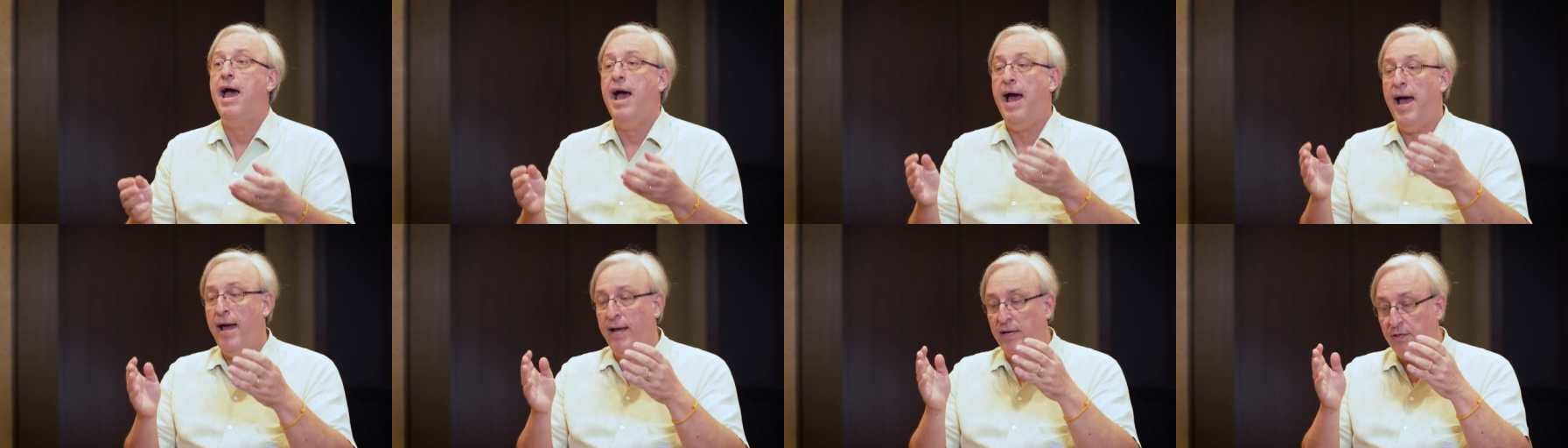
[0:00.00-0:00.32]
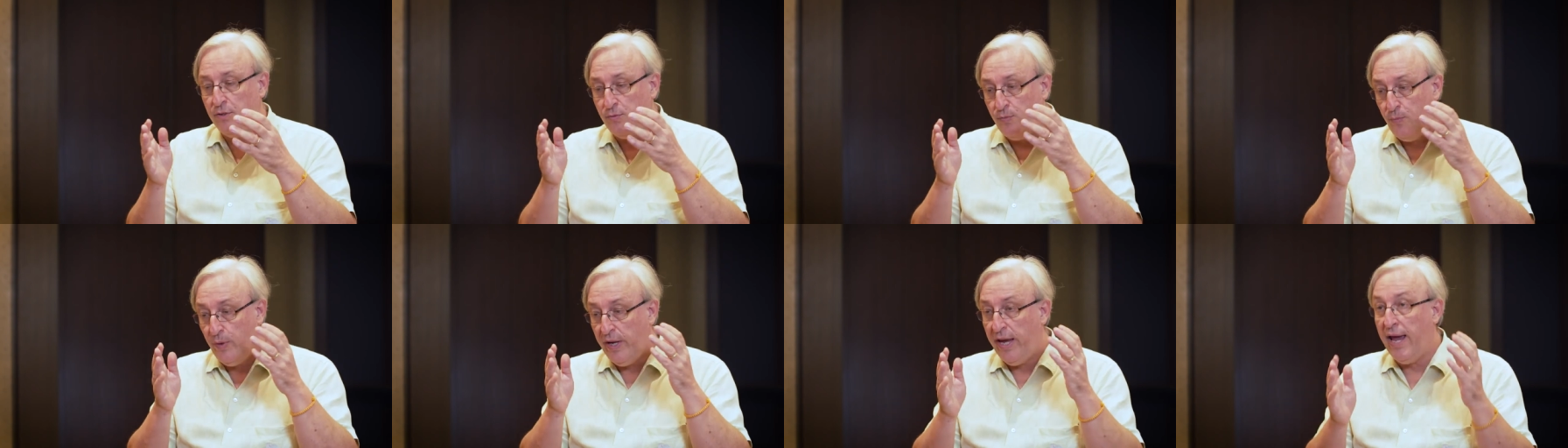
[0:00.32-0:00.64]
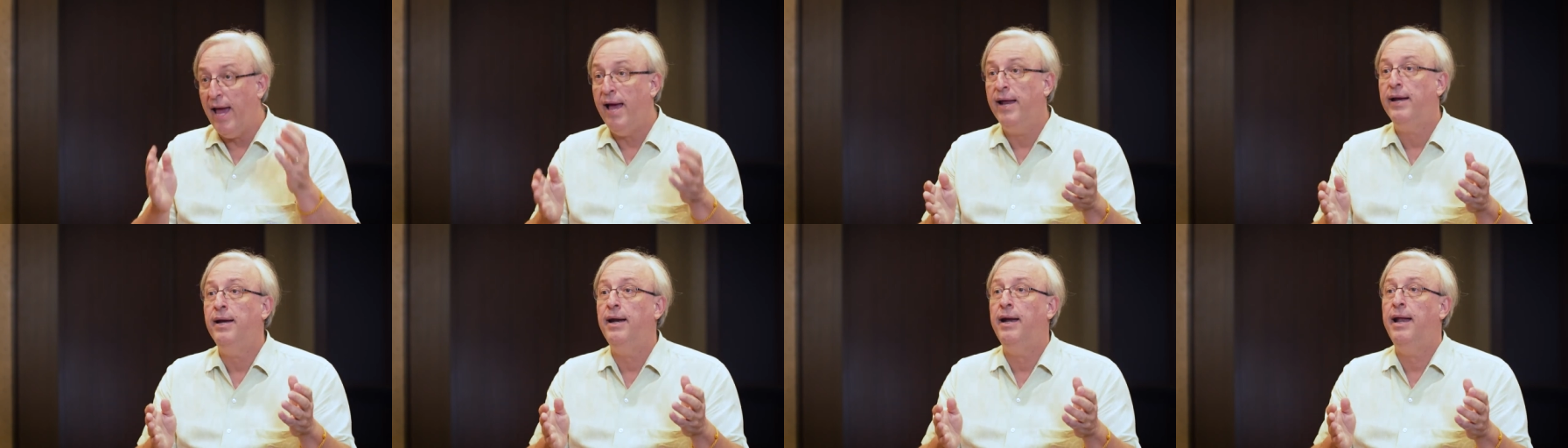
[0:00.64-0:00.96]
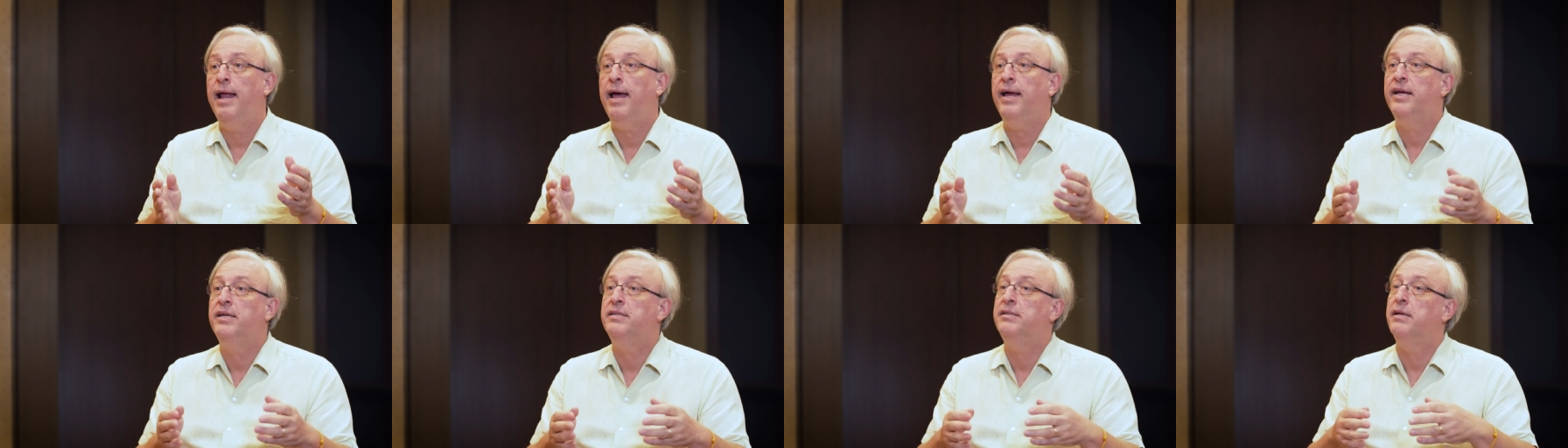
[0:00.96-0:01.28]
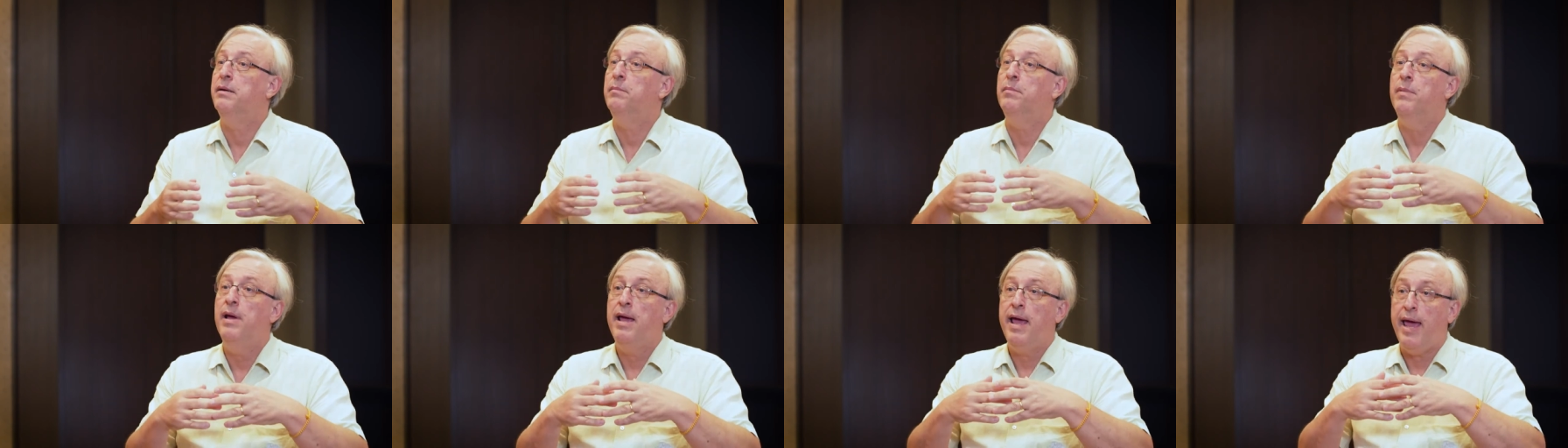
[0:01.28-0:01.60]
and we analyze
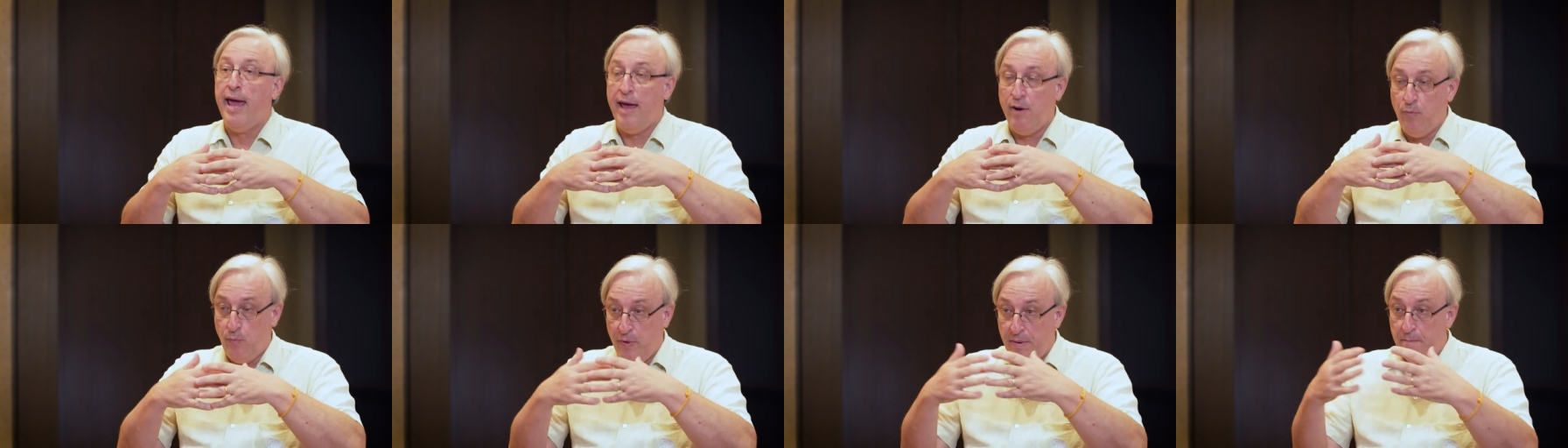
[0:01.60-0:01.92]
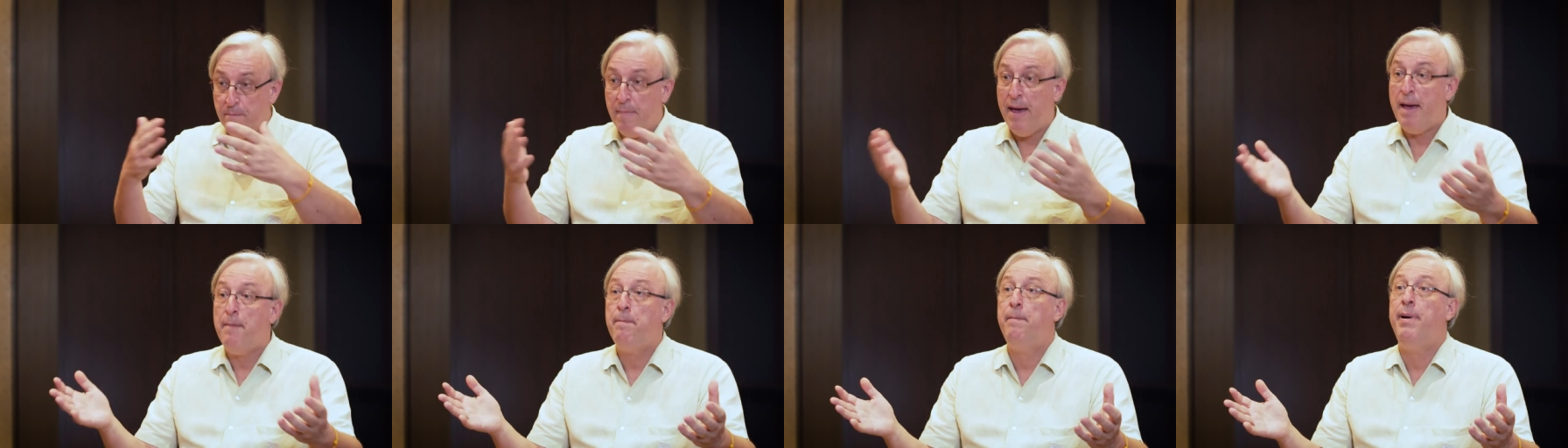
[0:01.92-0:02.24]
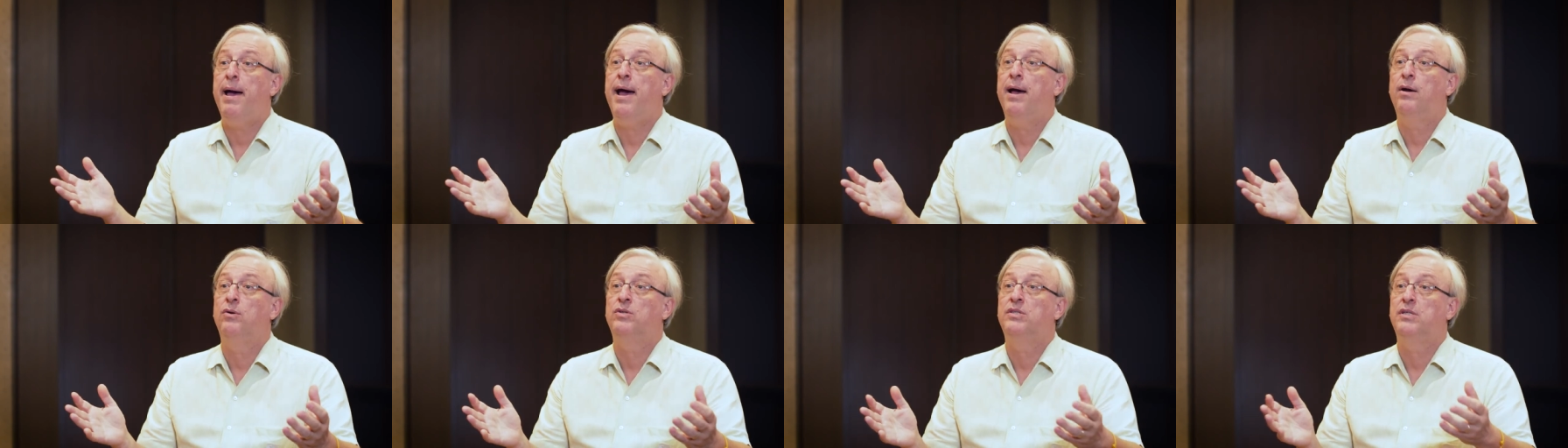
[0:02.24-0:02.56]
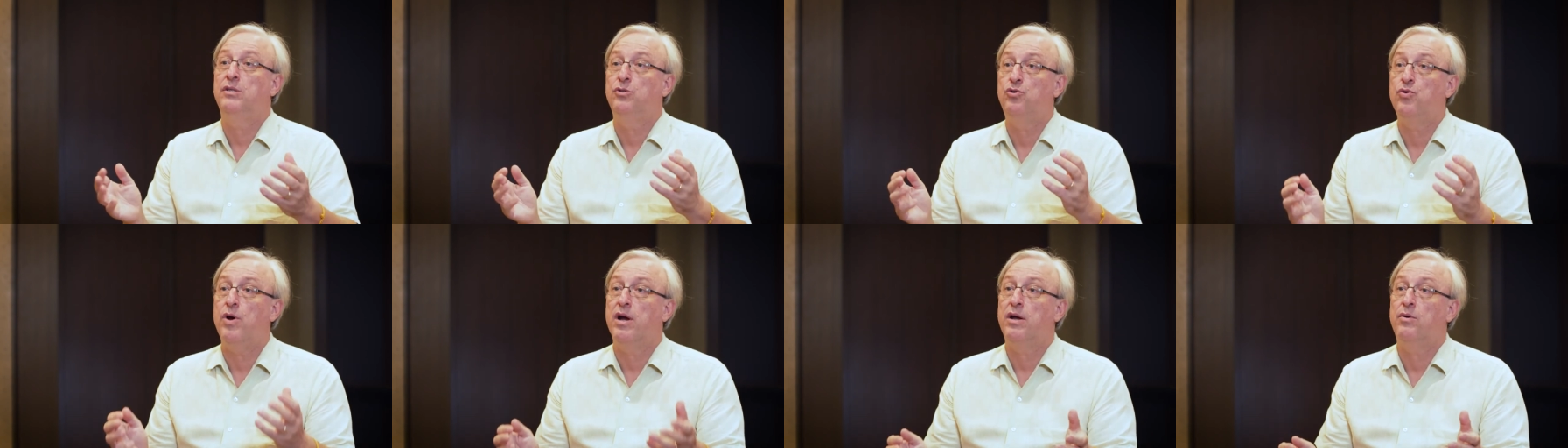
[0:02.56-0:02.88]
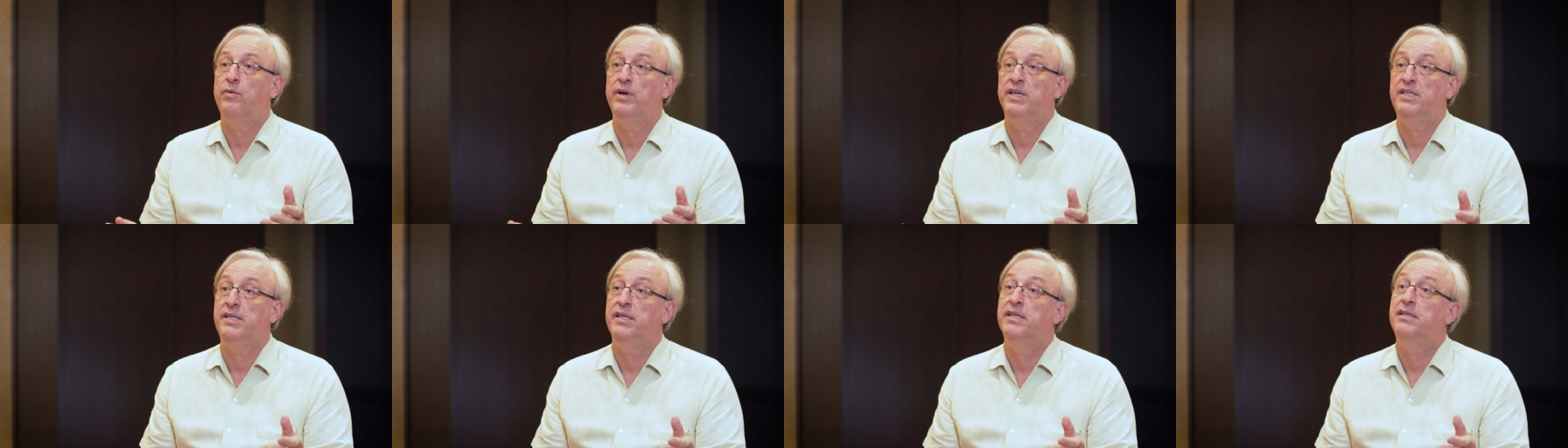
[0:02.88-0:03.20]
them and we map out drug
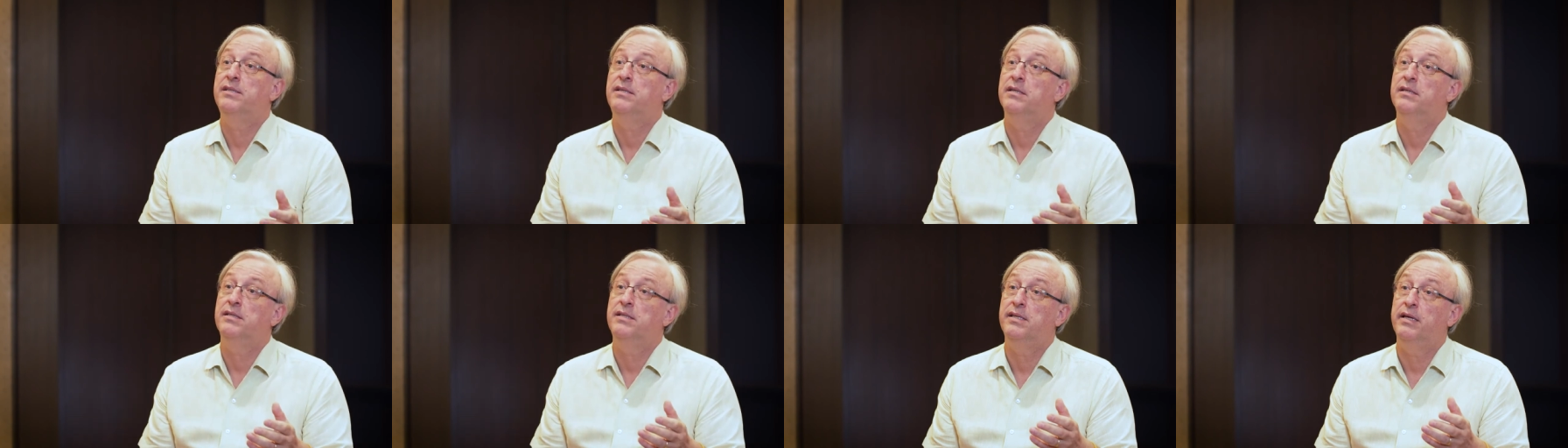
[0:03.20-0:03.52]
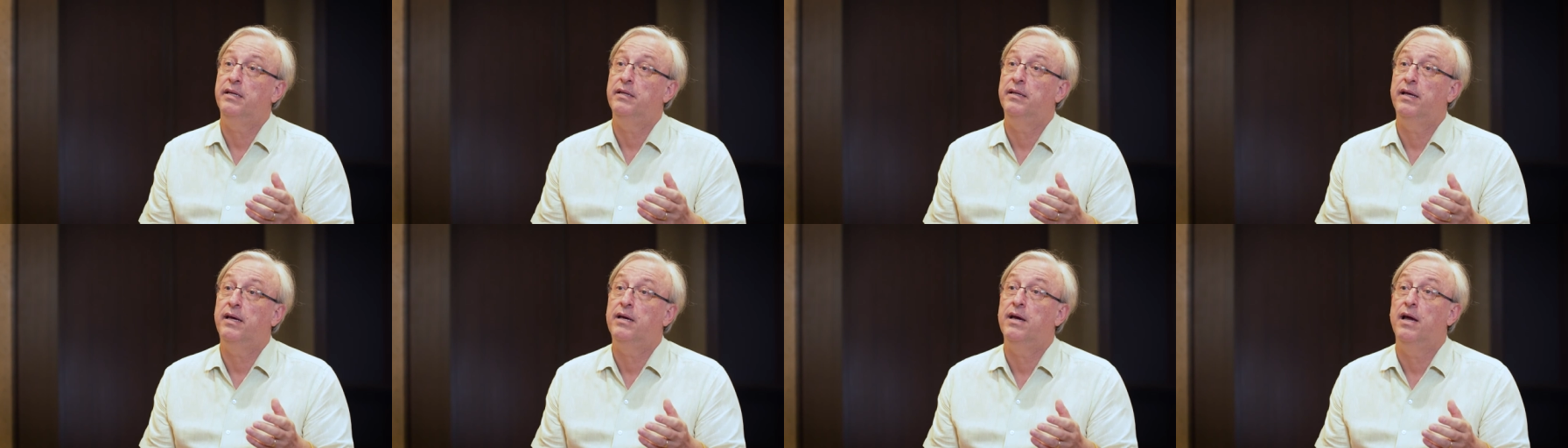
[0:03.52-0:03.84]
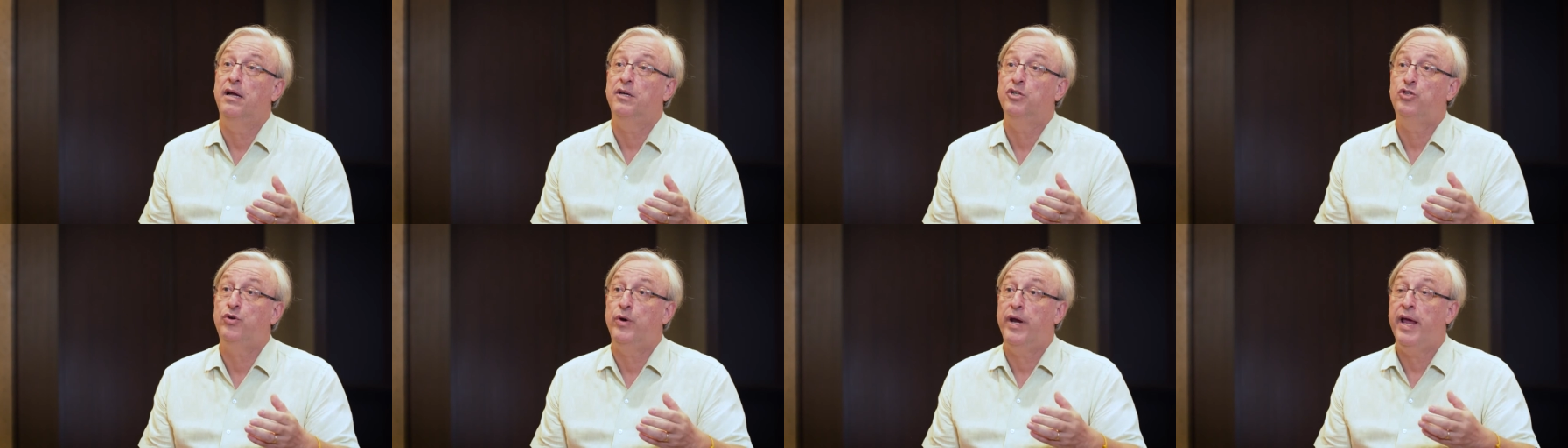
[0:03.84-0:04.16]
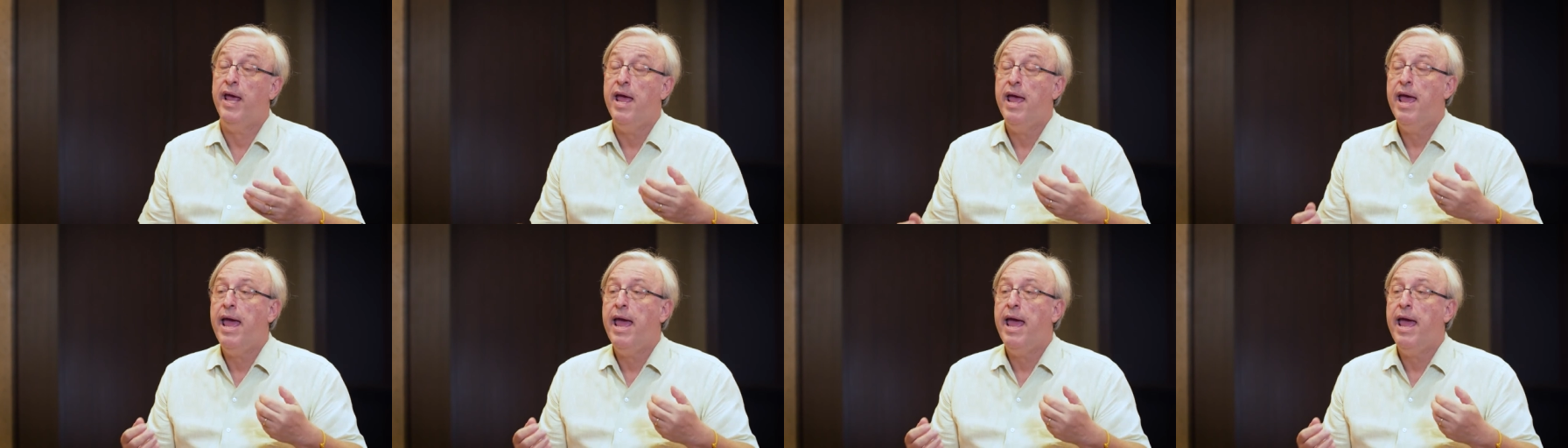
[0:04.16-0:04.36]
resistance in the country.